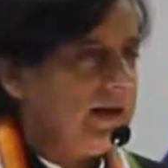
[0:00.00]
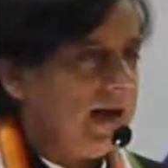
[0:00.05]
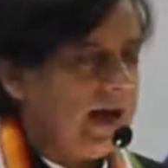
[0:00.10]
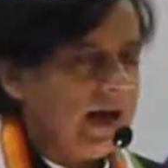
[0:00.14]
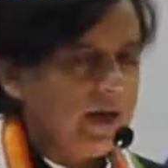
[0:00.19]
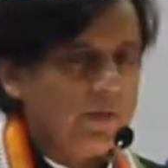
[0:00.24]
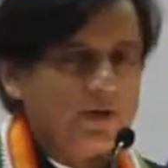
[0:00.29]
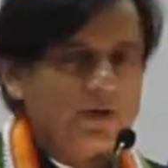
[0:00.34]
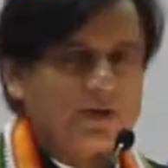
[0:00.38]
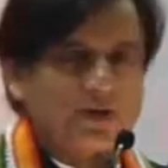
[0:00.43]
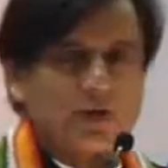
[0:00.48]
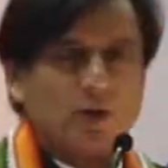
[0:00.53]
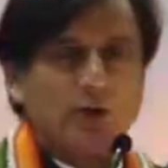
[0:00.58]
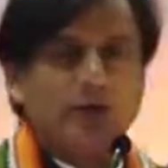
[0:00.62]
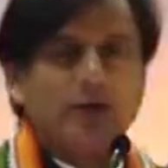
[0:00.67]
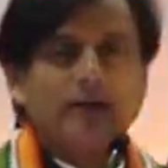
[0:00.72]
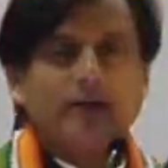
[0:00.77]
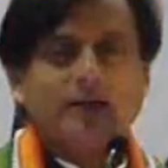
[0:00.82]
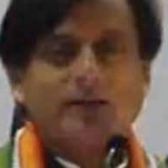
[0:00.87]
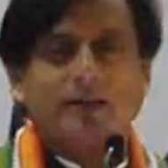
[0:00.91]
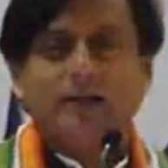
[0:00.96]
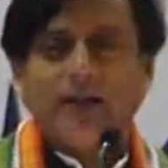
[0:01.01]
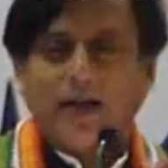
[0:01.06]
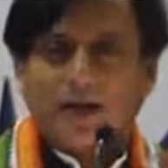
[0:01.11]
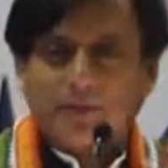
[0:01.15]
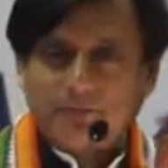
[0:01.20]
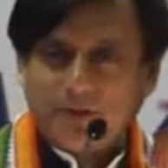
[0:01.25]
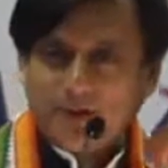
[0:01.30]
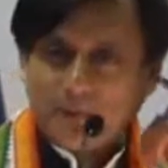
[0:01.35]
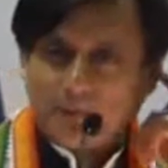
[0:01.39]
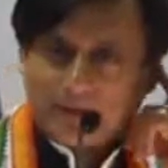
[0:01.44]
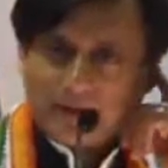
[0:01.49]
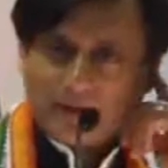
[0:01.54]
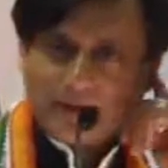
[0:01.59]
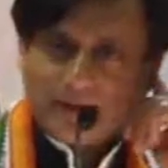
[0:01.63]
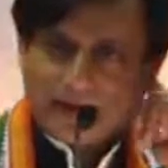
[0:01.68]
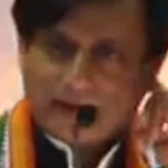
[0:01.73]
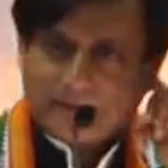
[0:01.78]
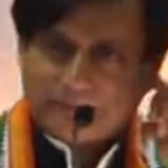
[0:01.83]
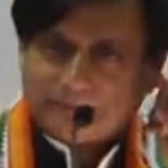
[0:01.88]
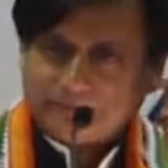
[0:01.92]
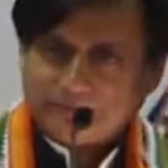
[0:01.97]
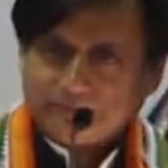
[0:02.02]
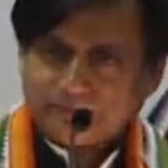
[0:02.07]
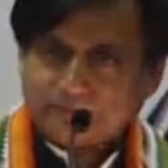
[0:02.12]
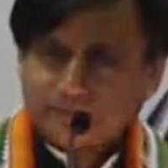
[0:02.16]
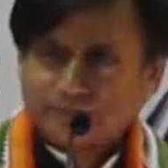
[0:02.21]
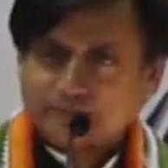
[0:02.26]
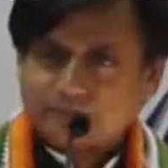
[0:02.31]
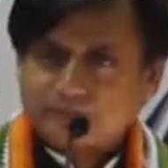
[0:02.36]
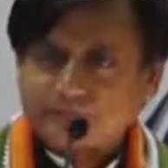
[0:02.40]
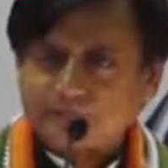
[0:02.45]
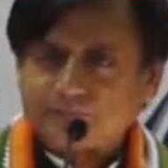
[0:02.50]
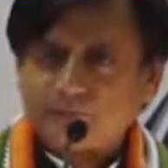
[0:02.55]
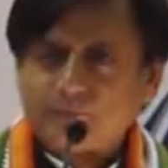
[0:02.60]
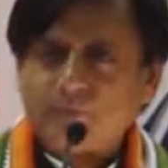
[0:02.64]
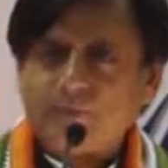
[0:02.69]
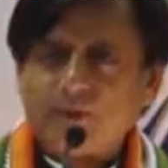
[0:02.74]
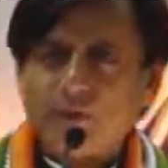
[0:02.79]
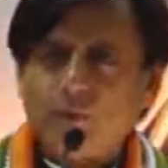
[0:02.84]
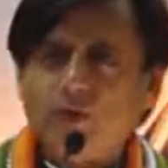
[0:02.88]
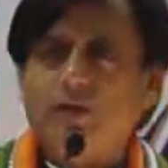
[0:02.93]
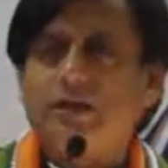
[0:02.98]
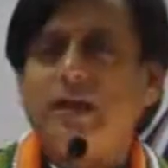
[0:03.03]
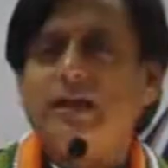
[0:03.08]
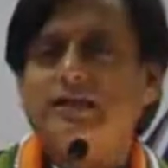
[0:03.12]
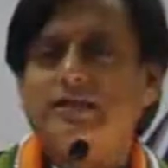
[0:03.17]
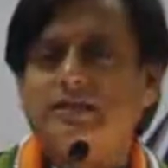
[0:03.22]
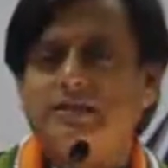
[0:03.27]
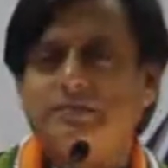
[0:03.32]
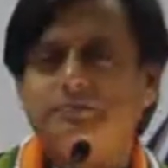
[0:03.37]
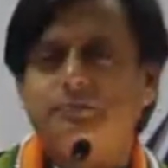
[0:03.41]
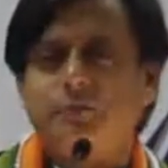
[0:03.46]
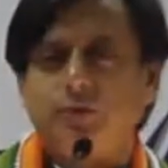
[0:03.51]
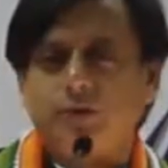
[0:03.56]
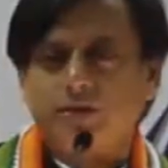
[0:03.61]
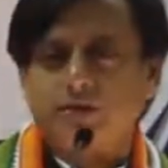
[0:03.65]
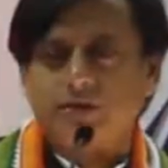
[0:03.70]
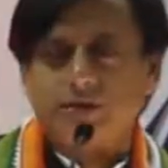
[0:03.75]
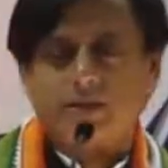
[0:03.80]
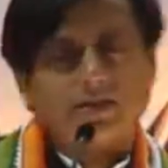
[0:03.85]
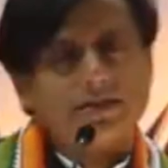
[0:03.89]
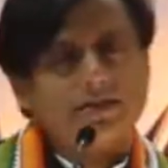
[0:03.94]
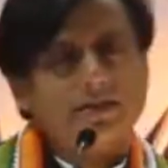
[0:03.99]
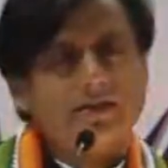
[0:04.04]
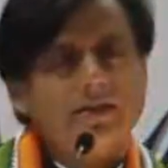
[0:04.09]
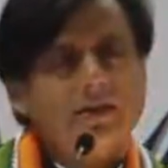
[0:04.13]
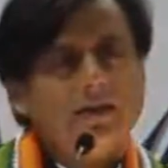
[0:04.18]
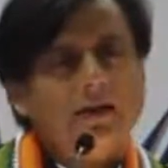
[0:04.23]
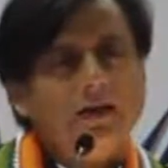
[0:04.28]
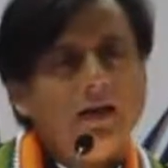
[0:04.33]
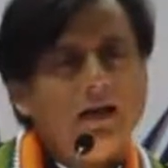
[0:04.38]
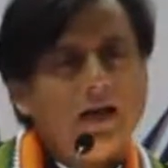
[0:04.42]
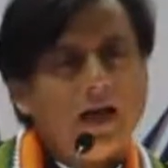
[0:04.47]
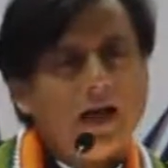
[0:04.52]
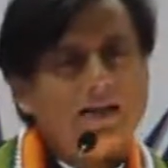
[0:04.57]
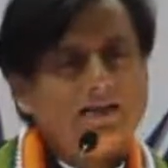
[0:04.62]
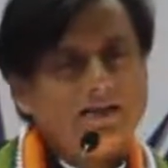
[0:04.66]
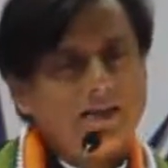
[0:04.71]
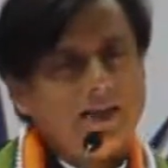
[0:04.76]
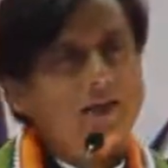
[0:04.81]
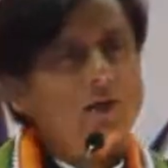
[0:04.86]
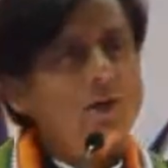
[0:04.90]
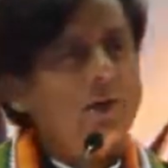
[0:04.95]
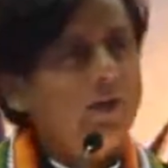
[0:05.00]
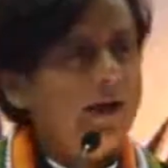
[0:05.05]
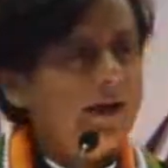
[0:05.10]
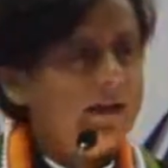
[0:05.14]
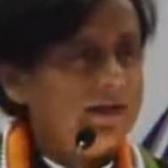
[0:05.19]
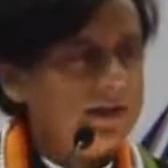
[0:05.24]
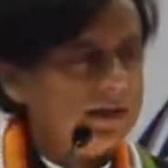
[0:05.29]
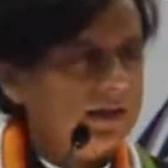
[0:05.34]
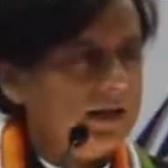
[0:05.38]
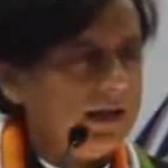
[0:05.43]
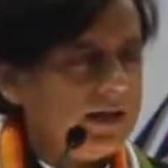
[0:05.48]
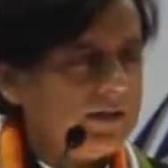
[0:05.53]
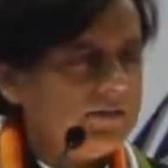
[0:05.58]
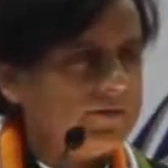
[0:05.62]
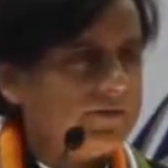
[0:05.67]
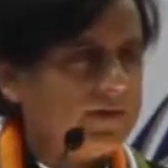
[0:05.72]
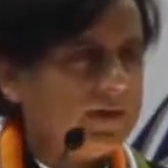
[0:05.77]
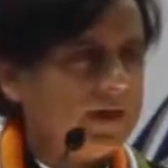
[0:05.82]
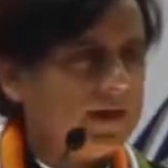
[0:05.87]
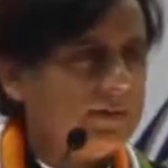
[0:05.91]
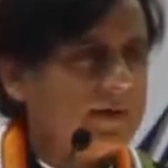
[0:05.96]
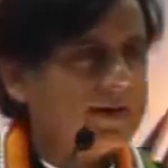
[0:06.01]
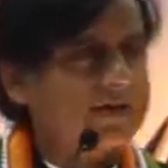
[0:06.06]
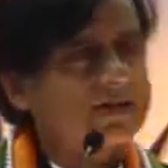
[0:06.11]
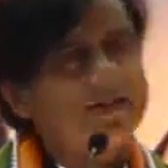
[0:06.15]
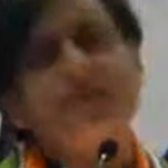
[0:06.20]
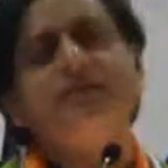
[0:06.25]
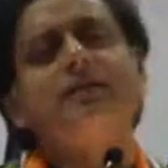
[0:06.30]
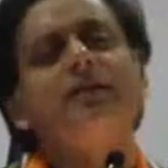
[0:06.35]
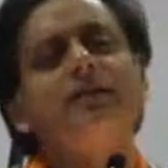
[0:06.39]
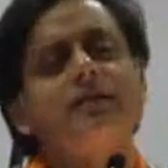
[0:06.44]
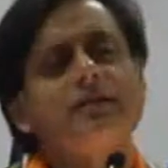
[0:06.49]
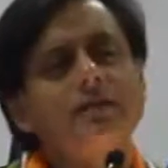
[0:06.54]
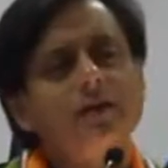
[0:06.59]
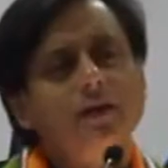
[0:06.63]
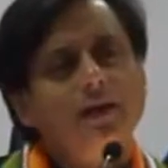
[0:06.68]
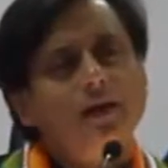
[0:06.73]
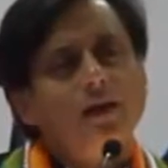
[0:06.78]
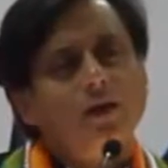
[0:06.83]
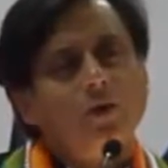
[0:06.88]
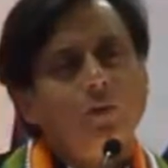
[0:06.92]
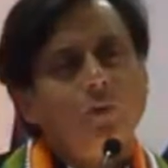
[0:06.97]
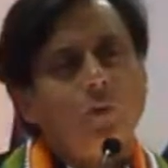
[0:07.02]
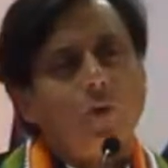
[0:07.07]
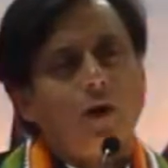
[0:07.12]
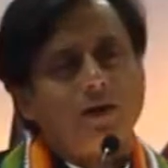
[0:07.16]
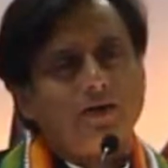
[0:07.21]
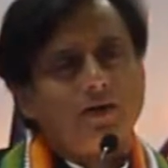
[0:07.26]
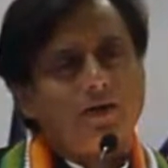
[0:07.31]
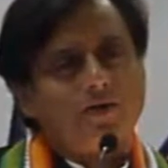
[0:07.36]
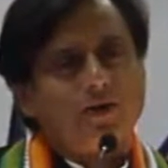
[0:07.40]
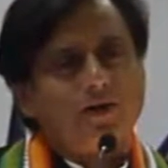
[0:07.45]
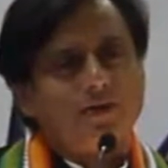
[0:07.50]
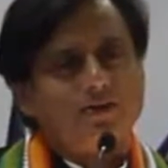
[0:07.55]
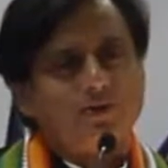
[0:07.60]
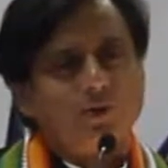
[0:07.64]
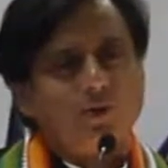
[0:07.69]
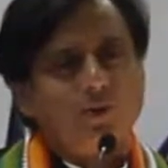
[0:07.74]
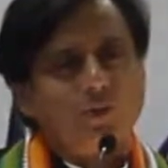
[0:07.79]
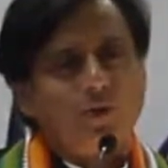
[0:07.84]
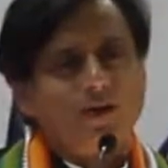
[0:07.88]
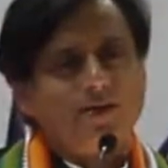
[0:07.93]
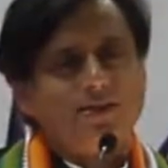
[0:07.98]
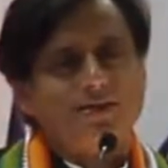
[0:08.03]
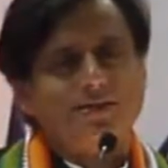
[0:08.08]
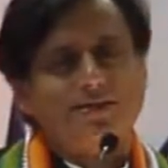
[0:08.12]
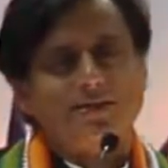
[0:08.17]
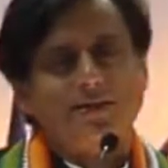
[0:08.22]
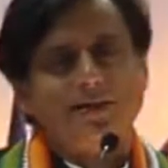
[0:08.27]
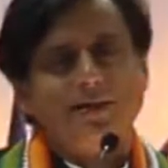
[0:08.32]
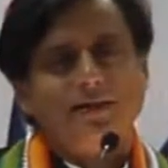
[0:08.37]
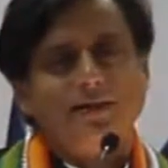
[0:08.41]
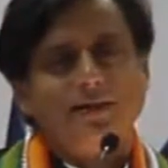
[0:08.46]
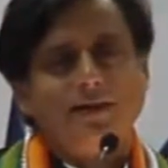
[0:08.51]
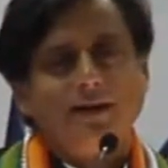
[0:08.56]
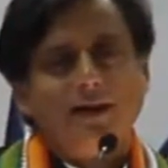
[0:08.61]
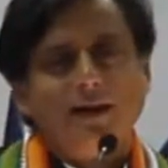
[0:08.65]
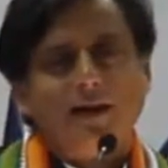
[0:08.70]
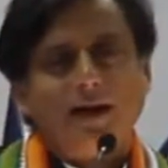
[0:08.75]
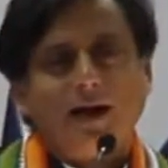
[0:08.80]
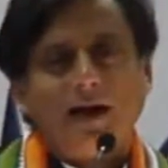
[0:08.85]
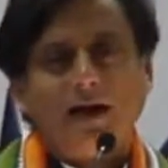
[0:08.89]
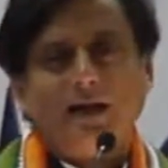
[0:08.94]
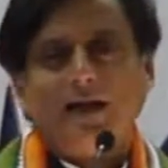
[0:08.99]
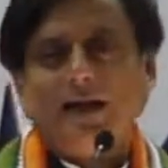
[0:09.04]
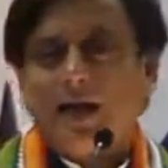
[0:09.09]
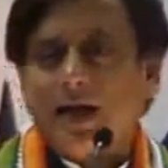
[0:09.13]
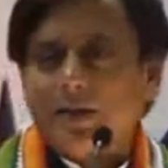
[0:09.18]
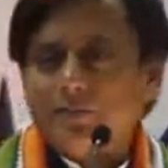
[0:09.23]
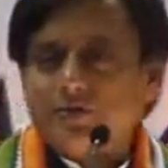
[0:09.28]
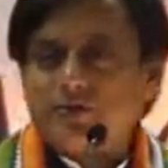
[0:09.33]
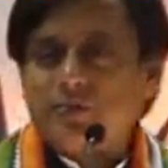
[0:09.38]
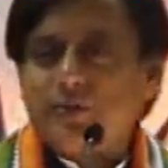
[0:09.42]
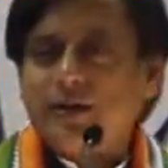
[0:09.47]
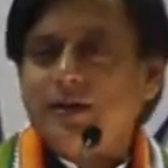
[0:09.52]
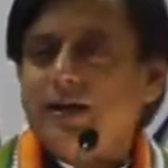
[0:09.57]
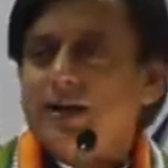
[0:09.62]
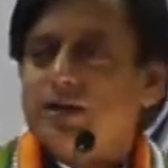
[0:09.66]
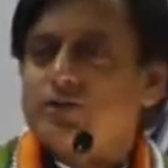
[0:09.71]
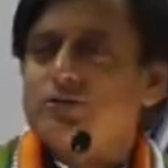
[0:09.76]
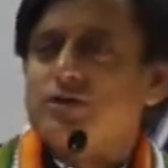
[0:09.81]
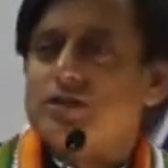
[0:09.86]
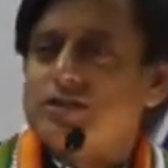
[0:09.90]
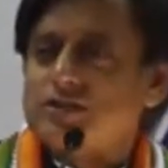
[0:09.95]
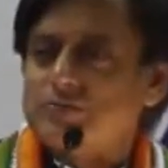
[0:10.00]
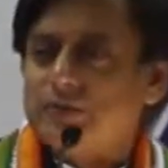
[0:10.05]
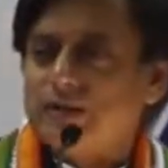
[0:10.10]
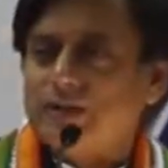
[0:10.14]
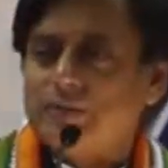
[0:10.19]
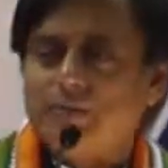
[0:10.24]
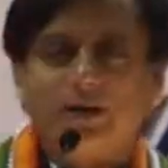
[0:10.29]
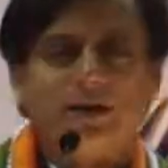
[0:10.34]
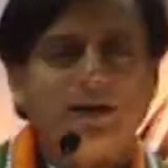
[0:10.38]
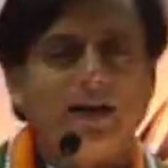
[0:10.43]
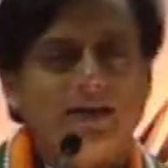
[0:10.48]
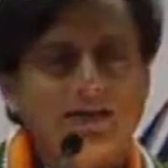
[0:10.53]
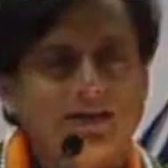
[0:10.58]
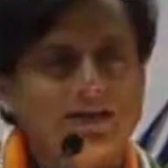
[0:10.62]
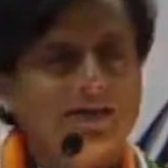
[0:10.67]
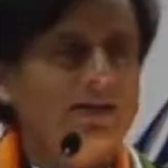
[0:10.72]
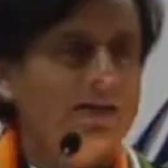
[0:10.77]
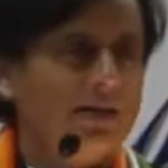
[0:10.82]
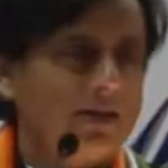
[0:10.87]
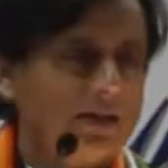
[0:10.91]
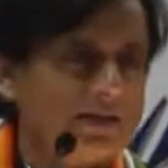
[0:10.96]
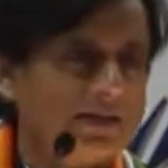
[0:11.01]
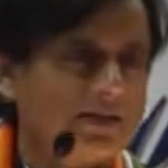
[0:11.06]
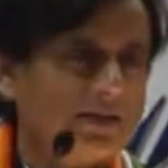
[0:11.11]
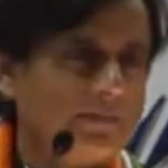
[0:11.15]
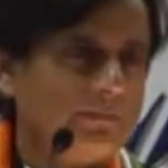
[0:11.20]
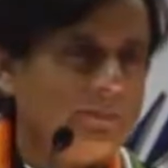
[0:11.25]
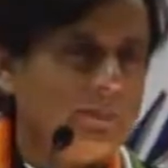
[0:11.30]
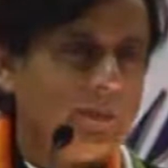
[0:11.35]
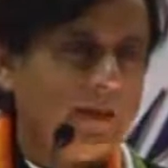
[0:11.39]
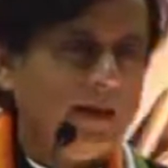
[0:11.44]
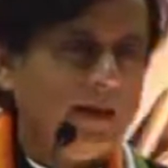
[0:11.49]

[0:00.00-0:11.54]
I was told that the young people here would like some pointers as they go ahead in life. And I must say that one of the things that always alarms me and interests me about engineers